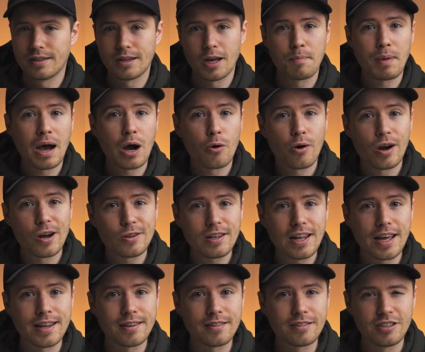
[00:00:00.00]
a power
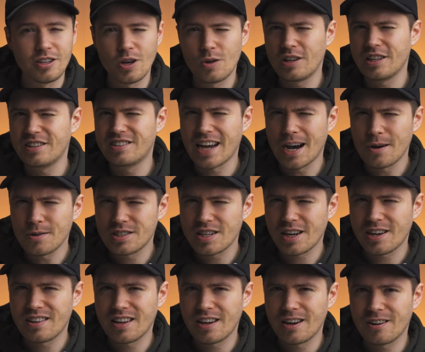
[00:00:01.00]
outlet. The only
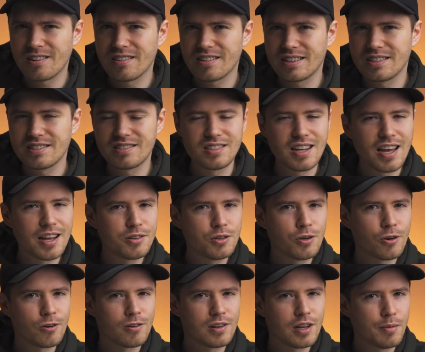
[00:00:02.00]
downside here is that
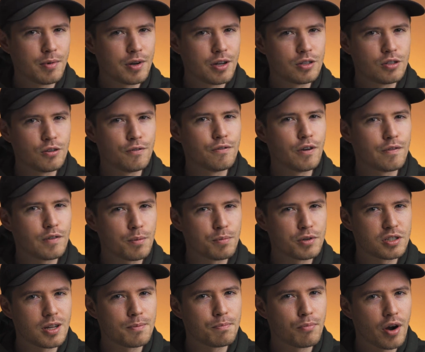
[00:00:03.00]
you're limited to
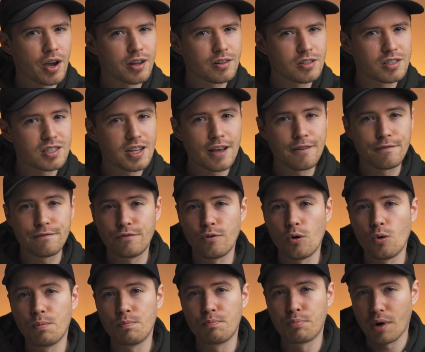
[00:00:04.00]
50% brightness at
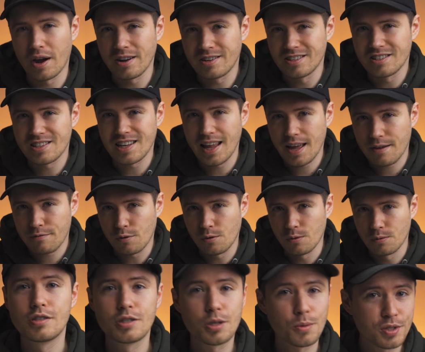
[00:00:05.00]
full brightness level.
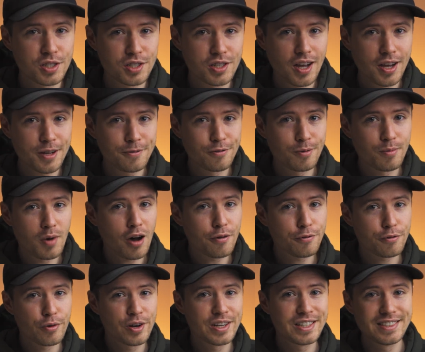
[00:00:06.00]
So aside from
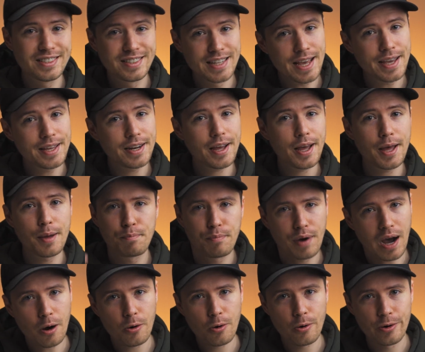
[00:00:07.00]
offering data and
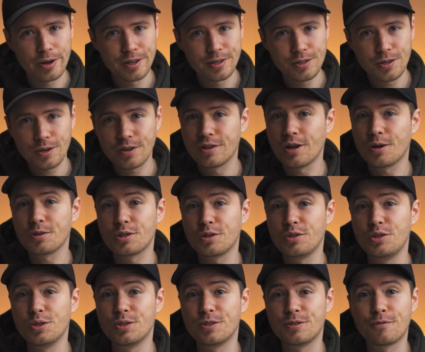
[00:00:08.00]
power in, you can also
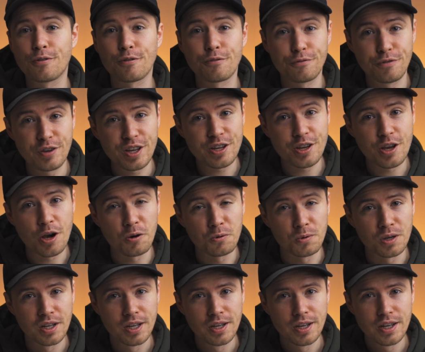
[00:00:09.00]
use it for video.
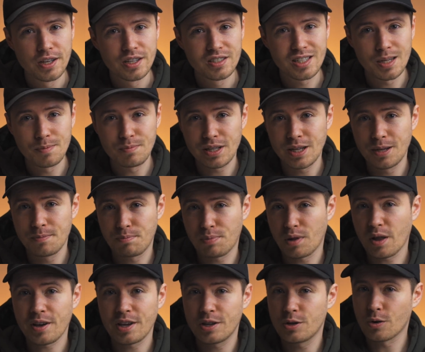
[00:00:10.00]
Simply
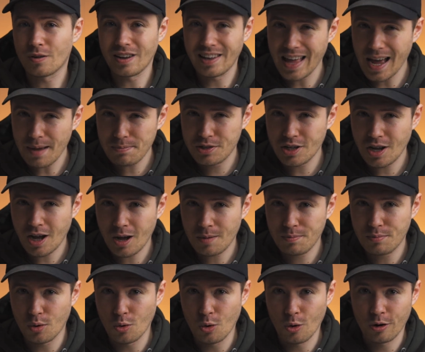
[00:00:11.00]
plug in your
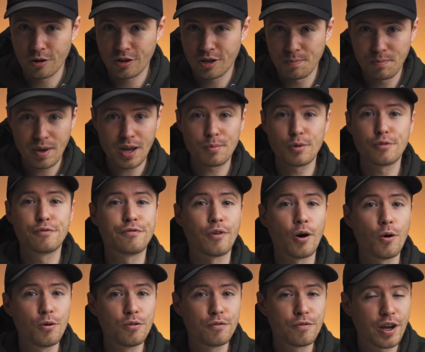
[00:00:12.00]
laptop or compatible
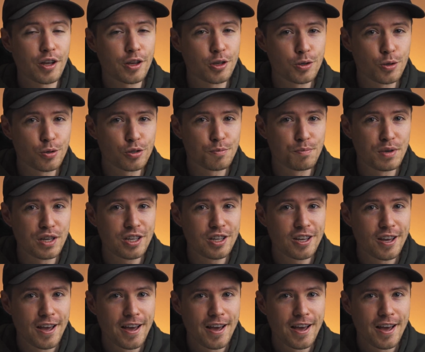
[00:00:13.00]
phone via USB